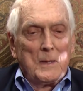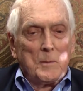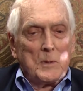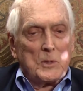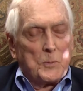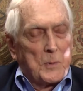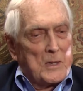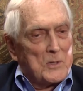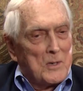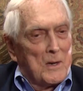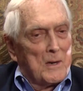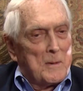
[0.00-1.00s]
But
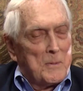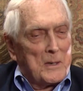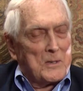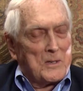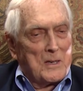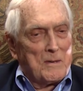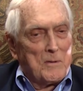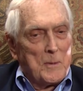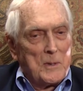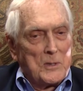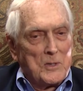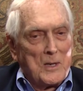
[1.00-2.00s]
Special Olympics gave him
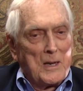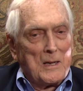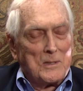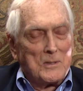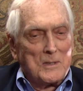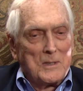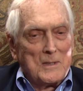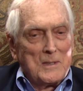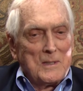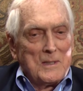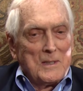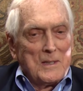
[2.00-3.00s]
a chance,
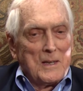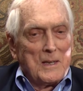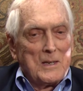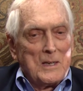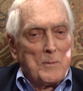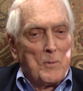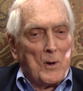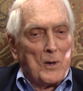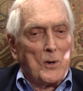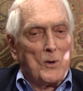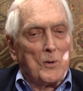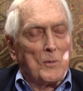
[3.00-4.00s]
and he brought
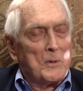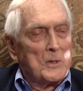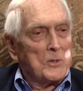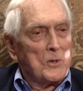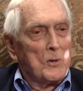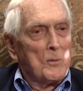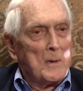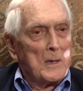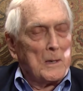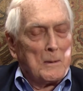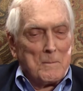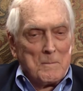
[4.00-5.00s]
home this gold
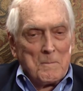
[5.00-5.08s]
medal.